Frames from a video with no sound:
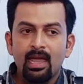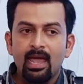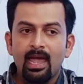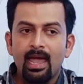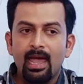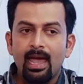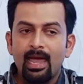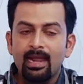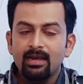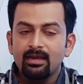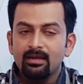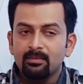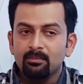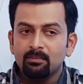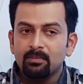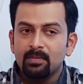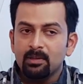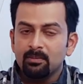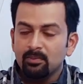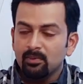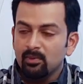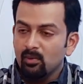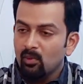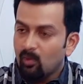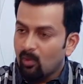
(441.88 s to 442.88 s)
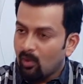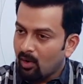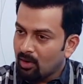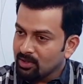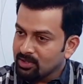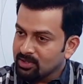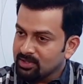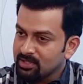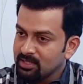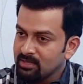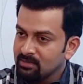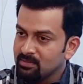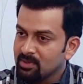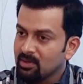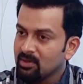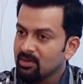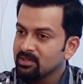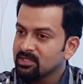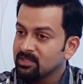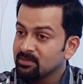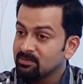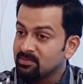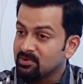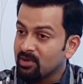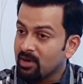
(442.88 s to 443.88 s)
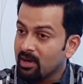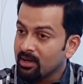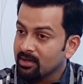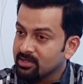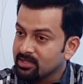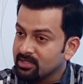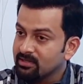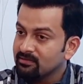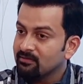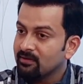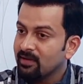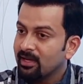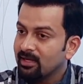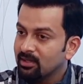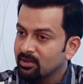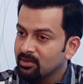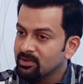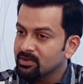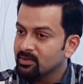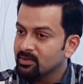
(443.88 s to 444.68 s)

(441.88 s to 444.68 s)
And people watched it because the production values